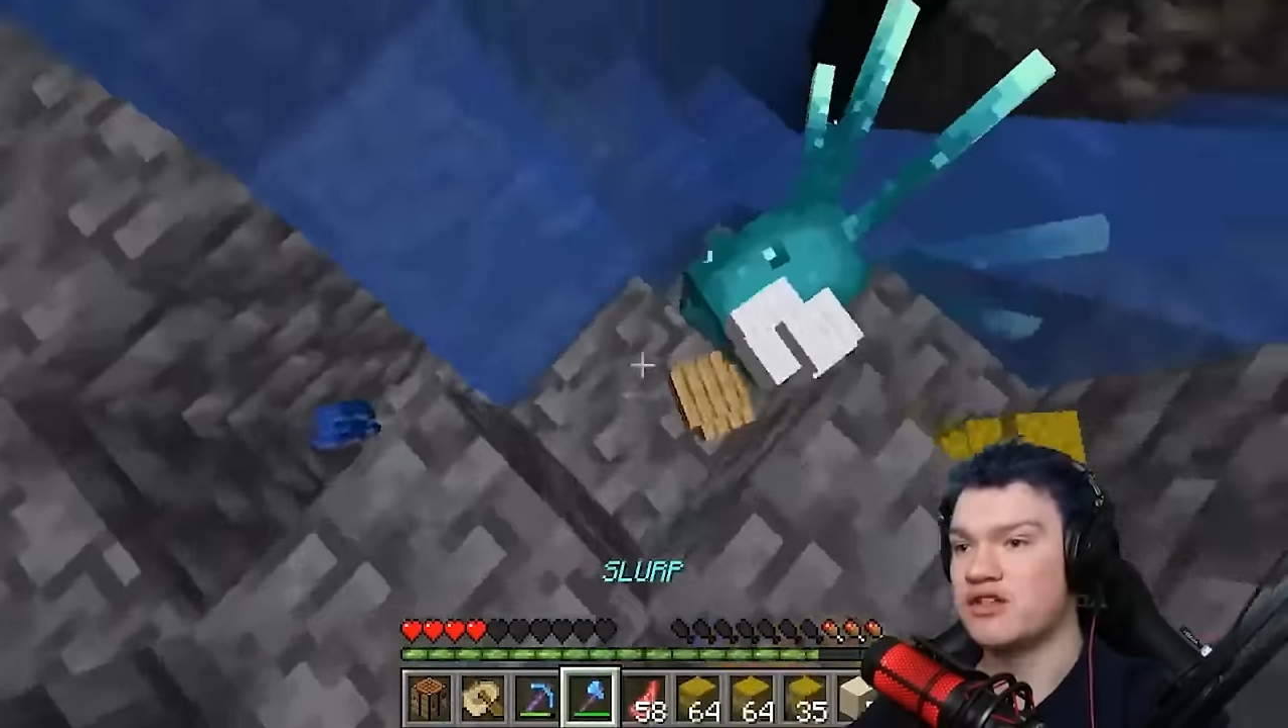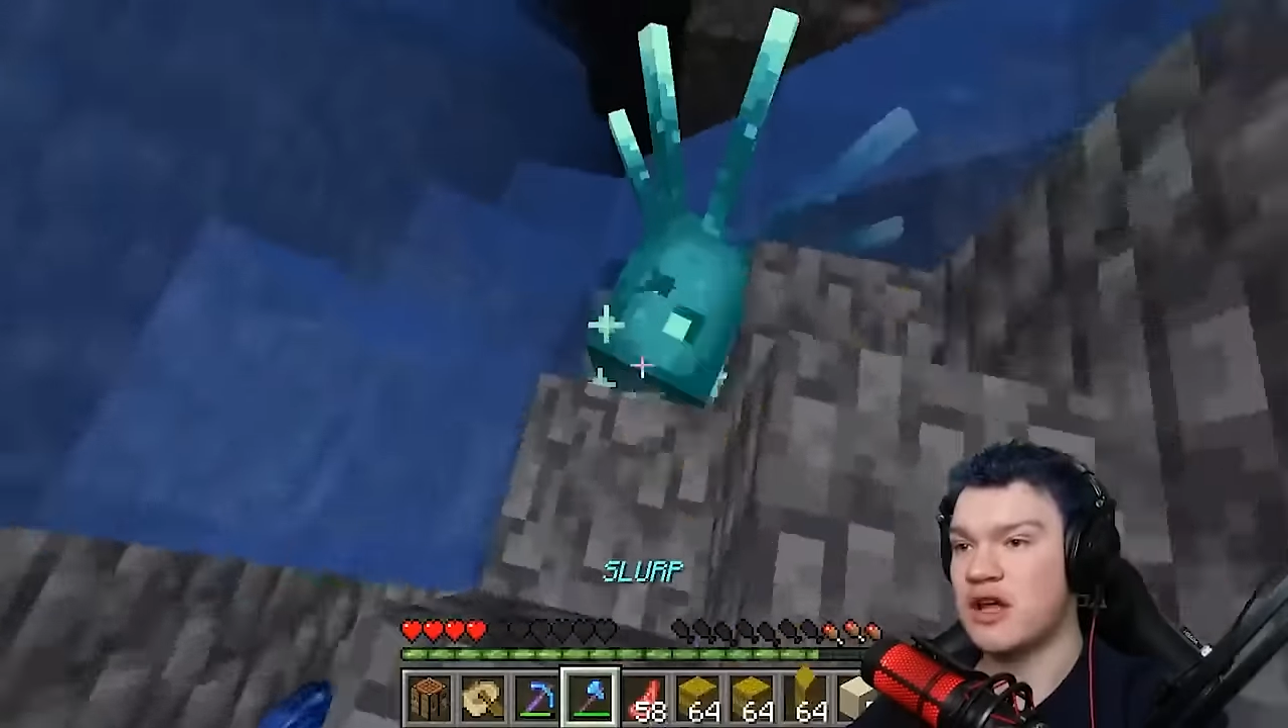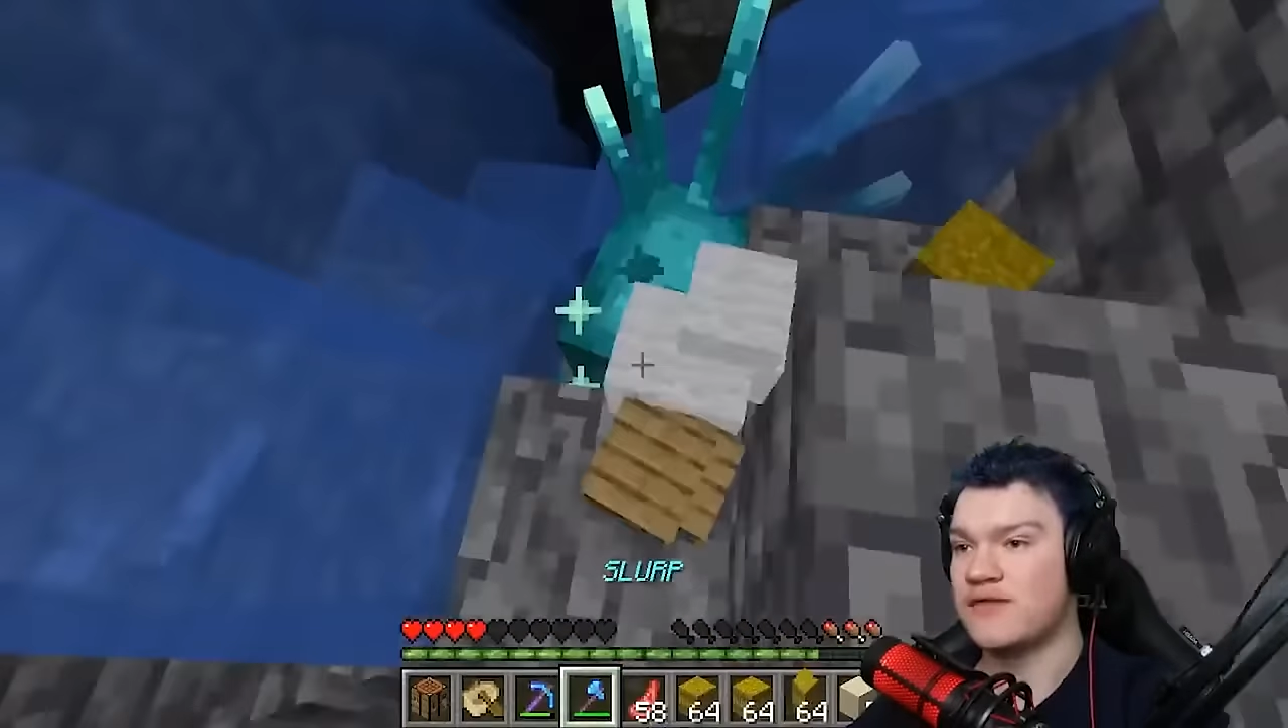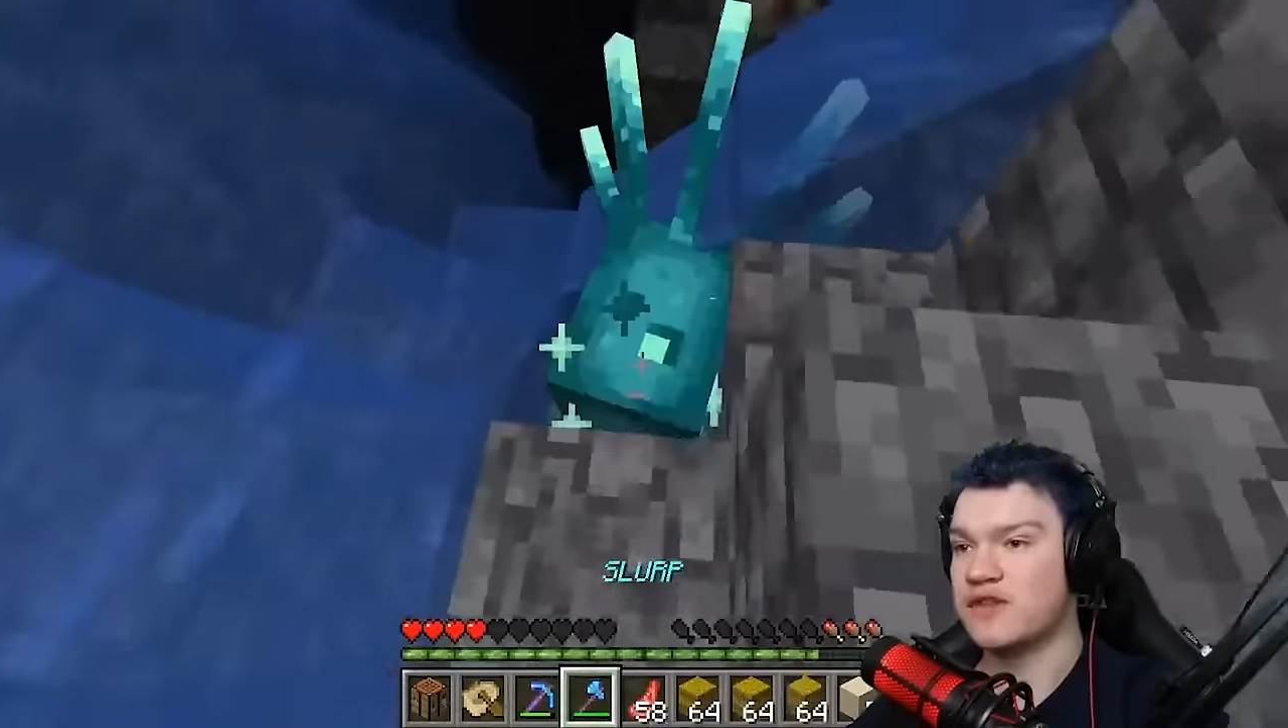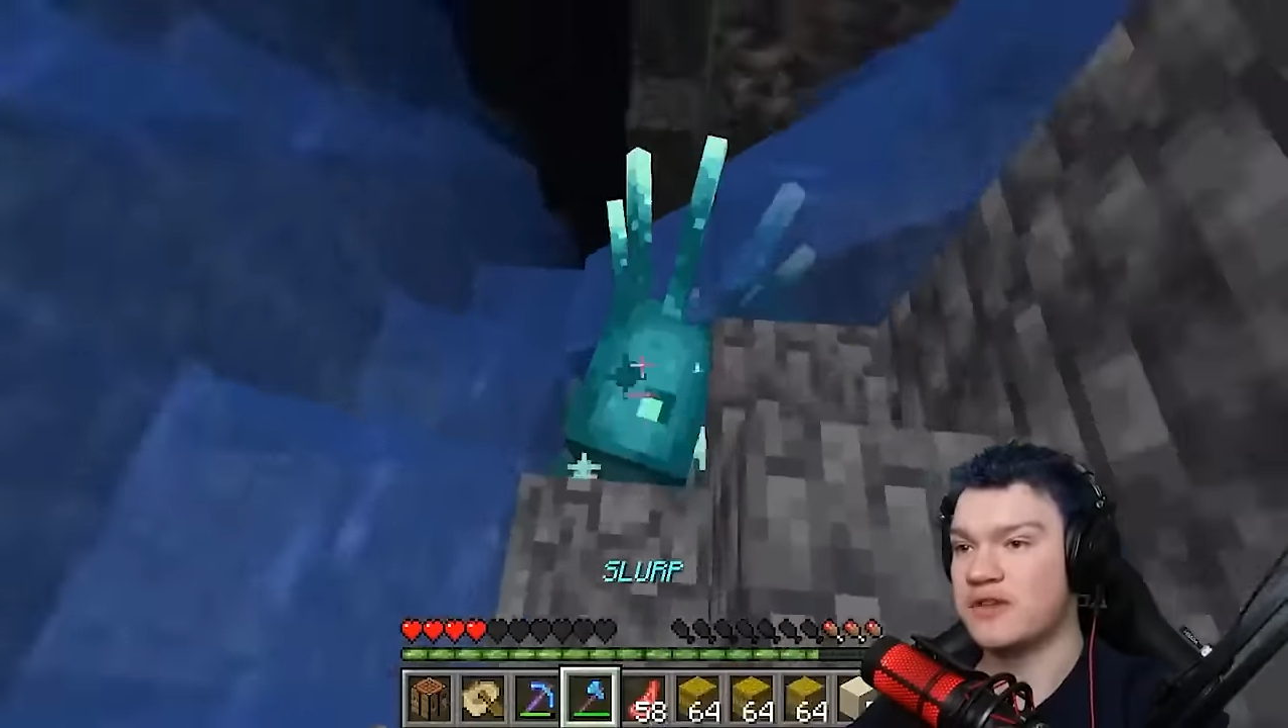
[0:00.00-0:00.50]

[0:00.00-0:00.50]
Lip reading: Stuff.